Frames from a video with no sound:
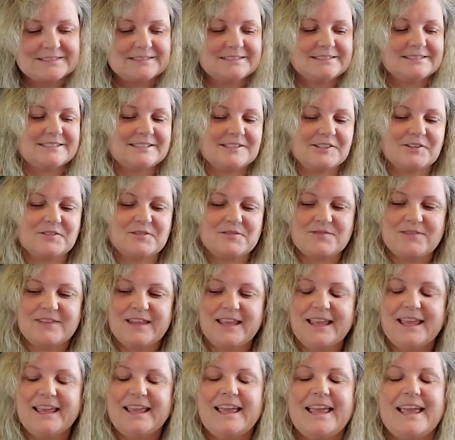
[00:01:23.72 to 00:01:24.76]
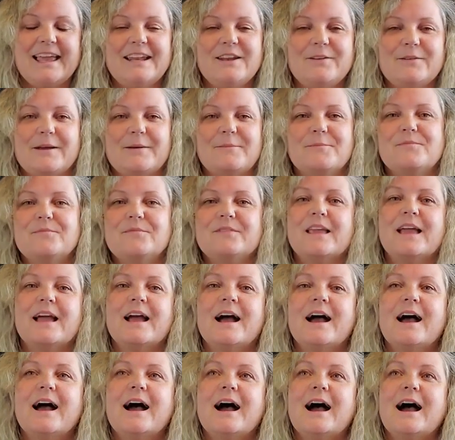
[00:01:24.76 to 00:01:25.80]
So anyway,
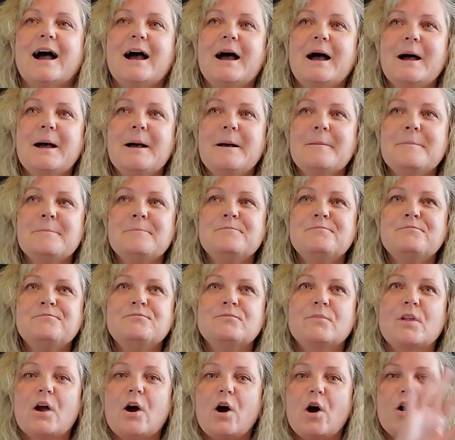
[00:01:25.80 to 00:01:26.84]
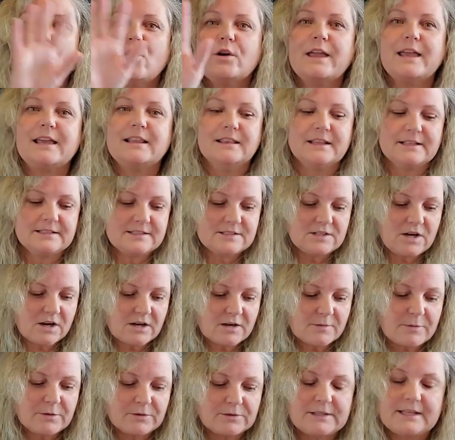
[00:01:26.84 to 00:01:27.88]
um, okay, let's talk
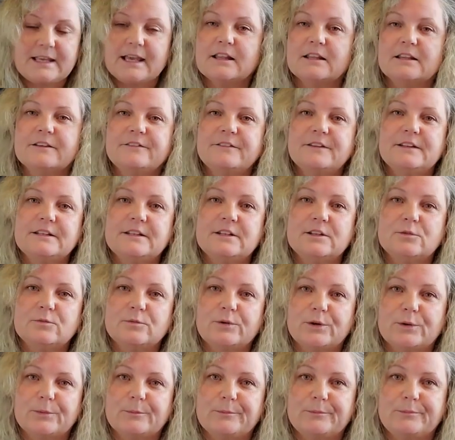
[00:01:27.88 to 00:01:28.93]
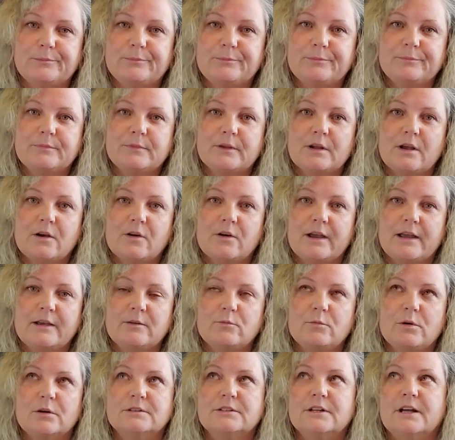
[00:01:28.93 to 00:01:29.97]
about the elephant in the room. Okay,
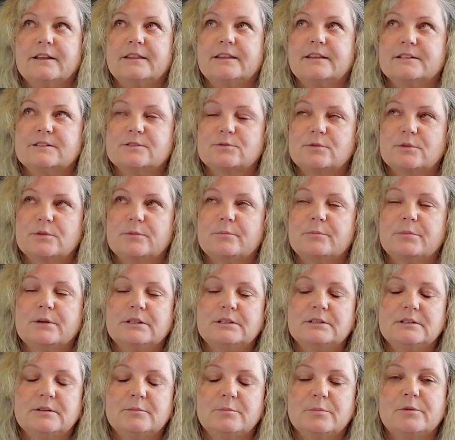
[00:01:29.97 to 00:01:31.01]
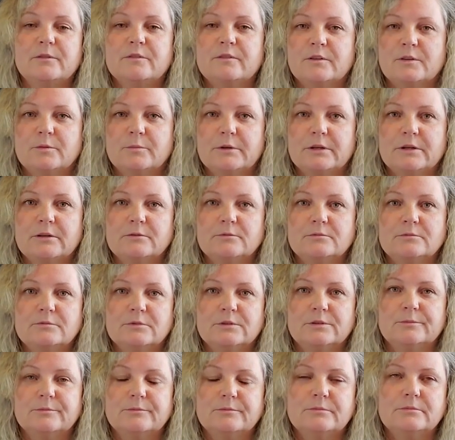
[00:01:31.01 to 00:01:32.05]
well, not this room, but the proverbial
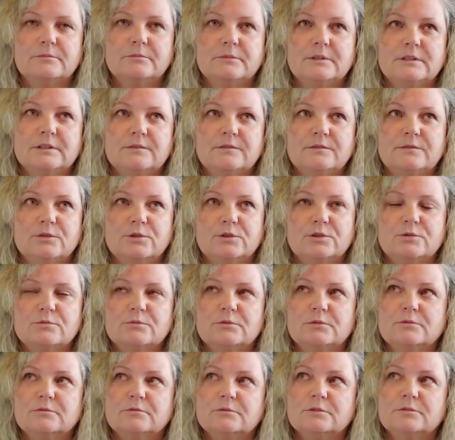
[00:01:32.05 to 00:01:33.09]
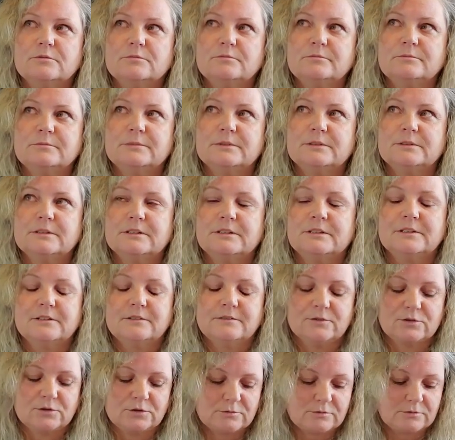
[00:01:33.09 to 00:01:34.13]
room, the virtual room
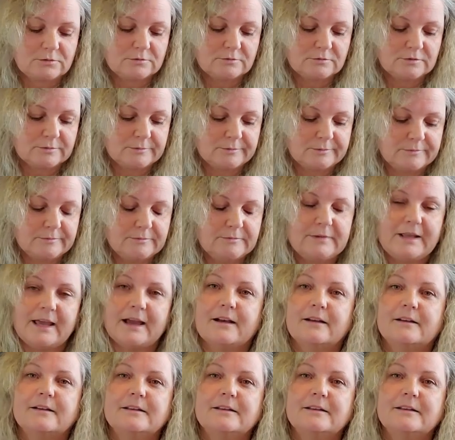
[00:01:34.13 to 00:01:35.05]
virtual room. Yeah.